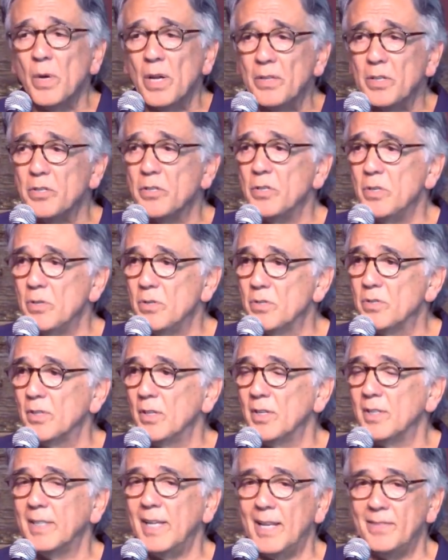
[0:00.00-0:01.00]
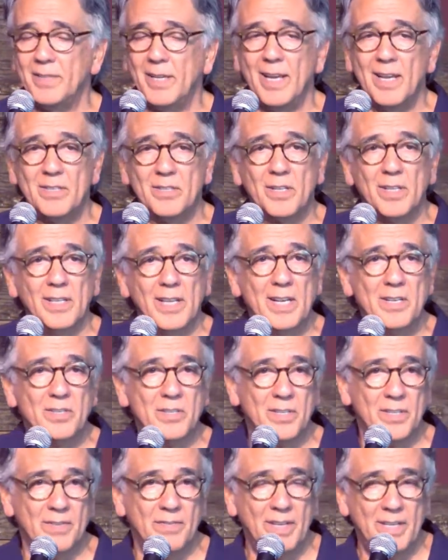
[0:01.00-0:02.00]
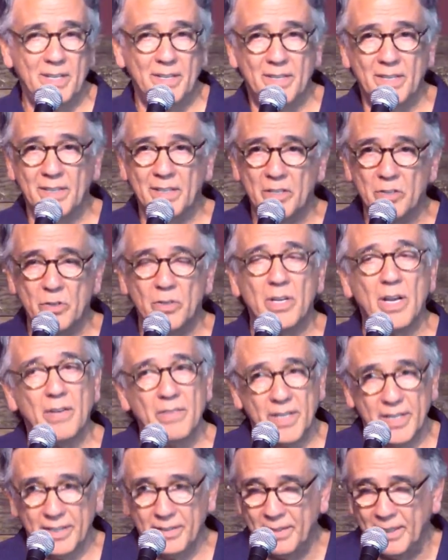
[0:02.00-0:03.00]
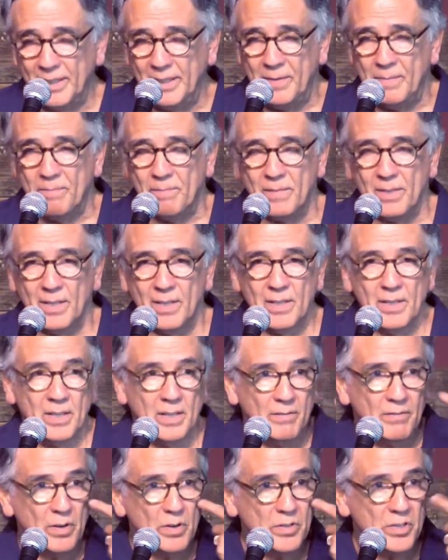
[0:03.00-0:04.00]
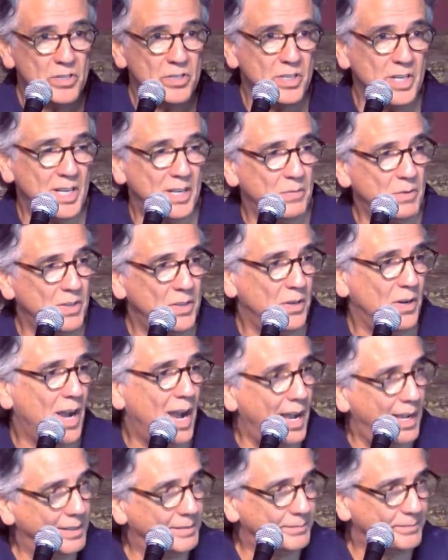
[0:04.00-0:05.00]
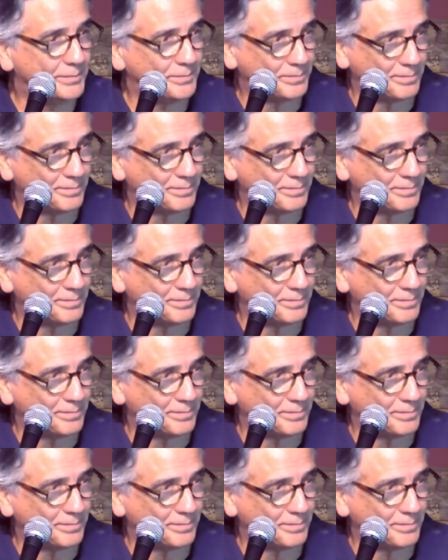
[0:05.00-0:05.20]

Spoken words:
way the Jews looked at the escalation of anything that you coveted. First, you see it with your eye.